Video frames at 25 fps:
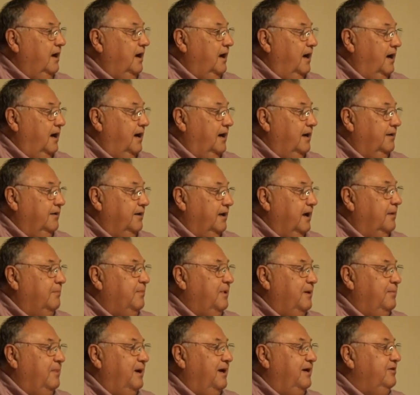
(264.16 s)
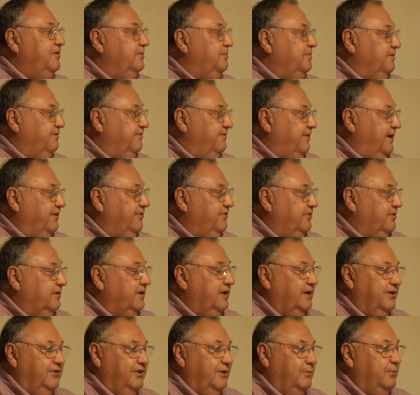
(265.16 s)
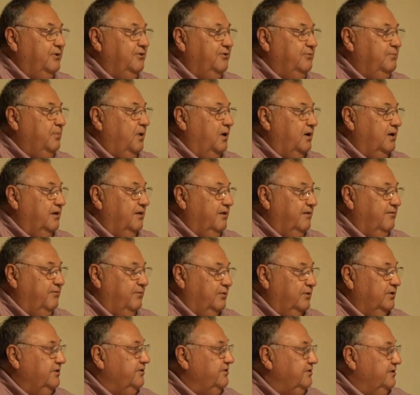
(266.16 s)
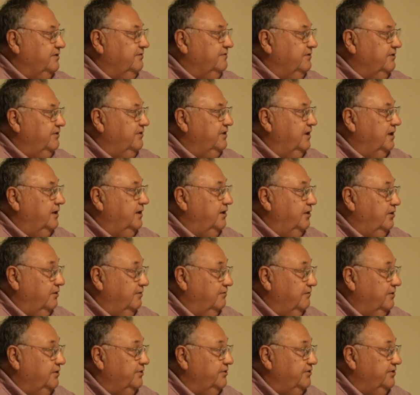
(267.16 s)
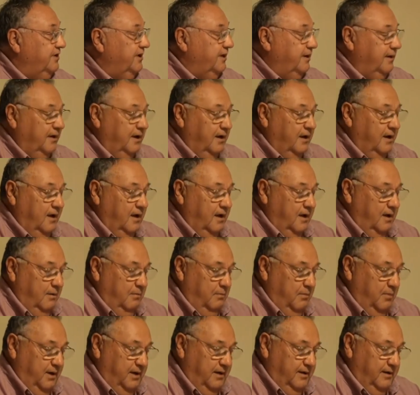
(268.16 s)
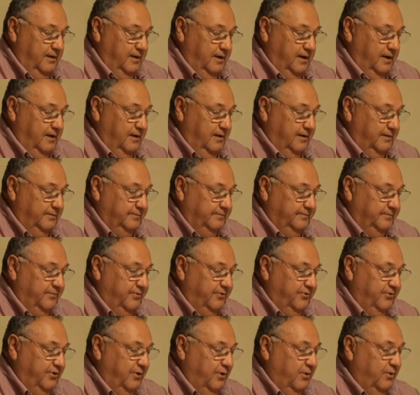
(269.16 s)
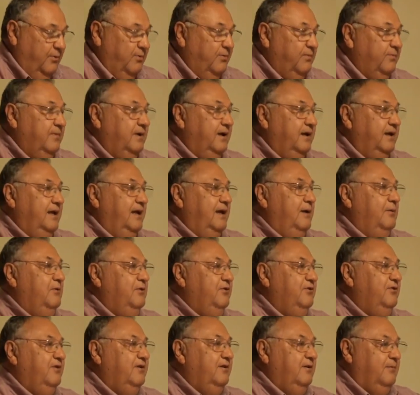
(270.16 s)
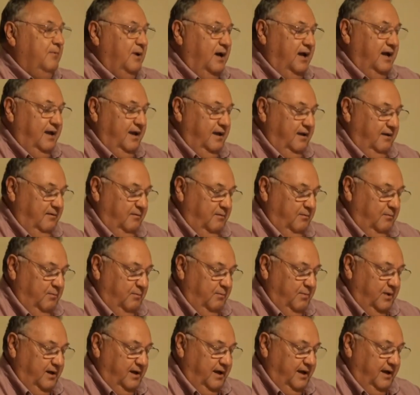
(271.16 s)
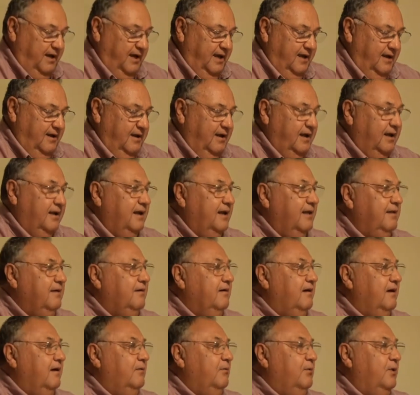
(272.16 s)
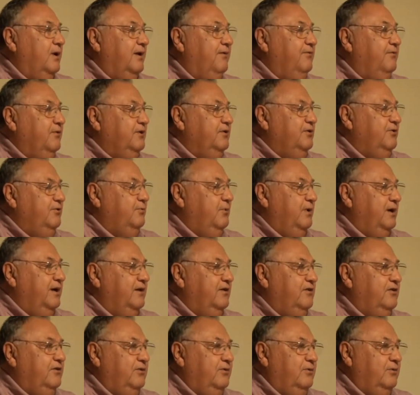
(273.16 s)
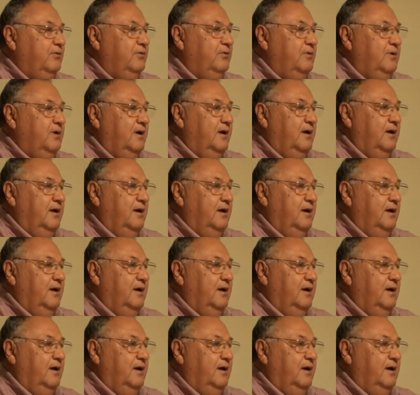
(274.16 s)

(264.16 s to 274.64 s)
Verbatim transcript: uh, not my major professor, because he was part of the Forest Service, not the university. But uh, so he was my, but I had another, when I first went to